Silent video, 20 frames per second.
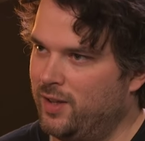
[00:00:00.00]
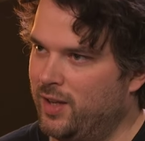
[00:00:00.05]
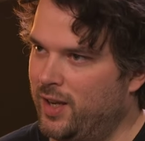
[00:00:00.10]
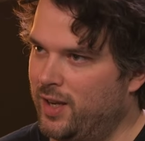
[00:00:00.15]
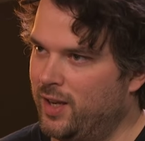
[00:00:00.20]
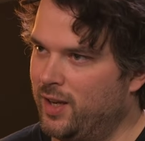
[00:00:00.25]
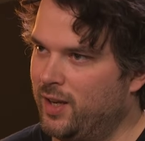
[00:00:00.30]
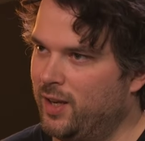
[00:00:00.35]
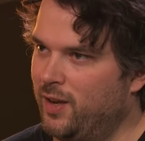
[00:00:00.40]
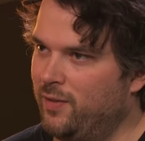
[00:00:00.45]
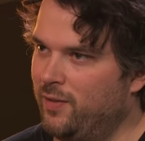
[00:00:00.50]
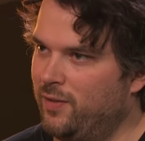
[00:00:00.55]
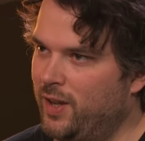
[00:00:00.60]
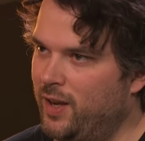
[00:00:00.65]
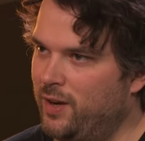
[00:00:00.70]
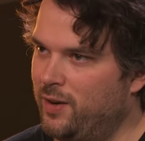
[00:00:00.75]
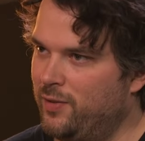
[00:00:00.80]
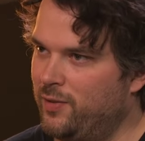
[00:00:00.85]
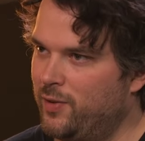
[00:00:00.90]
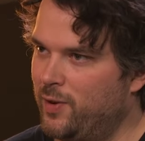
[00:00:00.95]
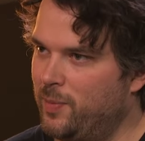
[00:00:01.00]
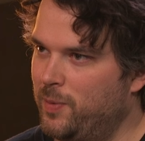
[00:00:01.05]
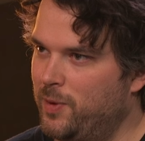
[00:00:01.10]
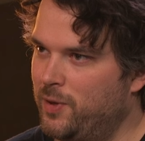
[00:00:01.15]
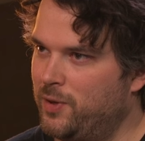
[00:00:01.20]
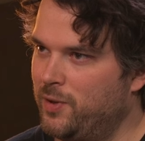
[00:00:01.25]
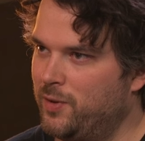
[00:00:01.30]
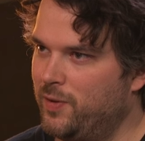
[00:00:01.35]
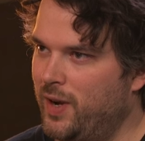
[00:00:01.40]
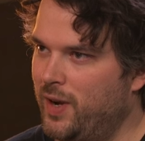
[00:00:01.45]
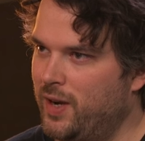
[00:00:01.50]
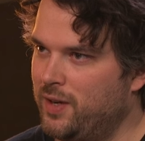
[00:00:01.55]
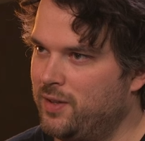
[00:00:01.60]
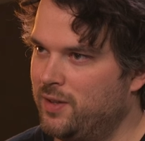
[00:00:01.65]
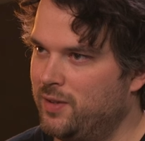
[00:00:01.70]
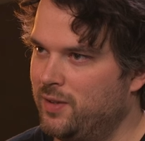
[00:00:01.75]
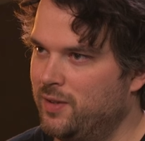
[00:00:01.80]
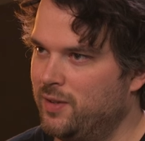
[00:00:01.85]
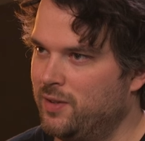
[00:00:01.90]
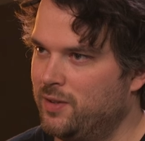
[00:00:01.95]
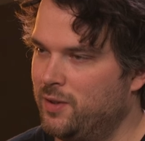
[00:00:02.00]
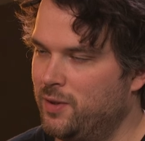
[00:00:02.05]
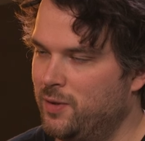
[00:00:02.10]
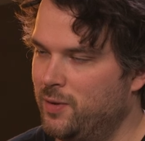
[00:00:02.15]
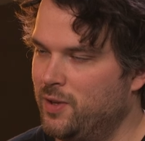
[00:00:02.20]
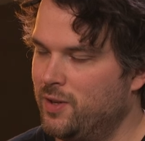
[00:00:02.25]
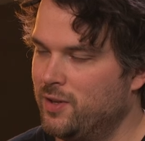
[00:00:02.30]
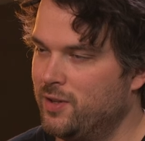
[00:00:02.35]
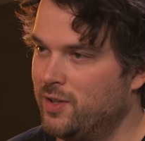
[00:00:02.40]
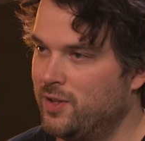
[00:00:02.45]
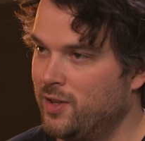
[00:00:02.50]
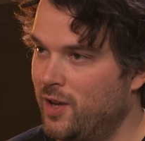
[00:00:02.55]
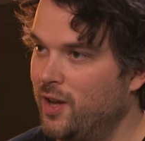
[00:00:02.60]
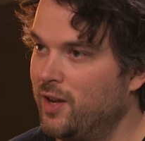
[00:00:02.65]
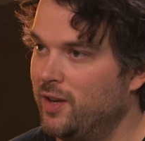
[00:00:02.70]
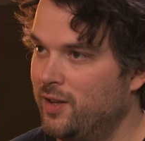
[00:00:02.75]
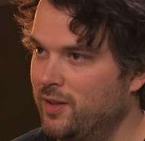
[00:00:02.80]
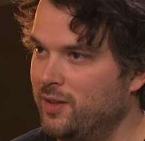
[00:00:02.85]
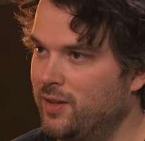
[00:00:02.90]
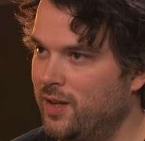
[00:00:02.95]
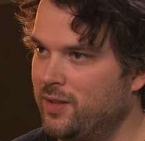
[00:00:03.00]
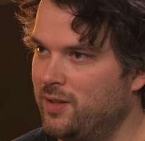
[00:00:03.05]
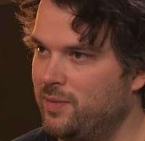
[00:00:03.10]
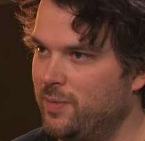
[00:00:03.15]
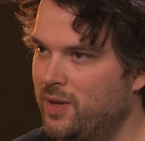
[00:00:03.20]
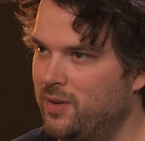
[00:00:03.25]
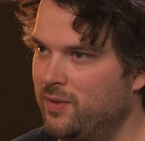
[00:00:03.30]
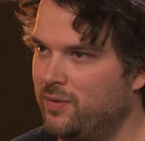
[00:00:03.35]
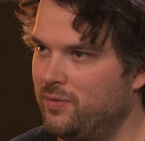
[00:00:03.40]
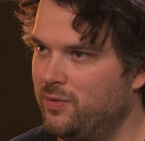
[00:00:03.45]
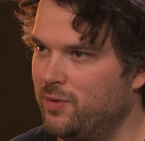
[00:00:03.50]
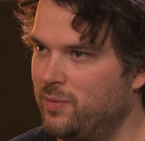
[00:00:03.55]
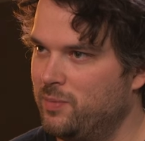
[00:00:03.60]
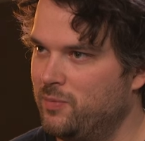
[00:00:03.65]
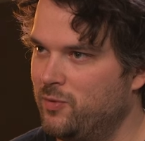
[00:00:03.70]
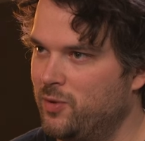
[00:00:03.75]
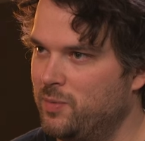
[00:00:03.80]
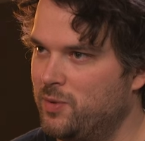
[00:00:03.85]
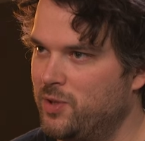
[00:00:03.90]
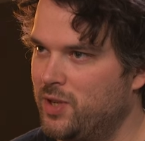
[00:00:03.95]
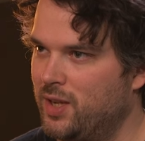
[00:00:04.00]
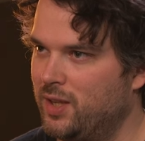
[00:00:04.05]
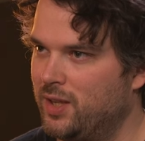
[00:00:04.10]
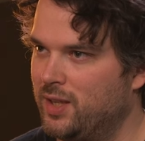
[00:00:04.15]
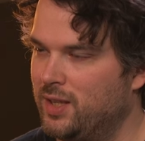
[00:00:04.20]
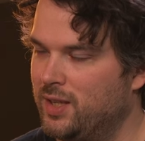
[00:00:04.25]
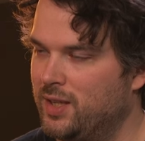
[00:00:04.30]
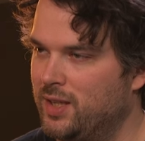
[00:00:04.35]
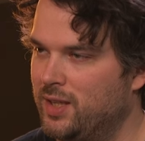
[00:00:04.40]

like a love letter from the director to her son, as you mentioned, from, from Shelley to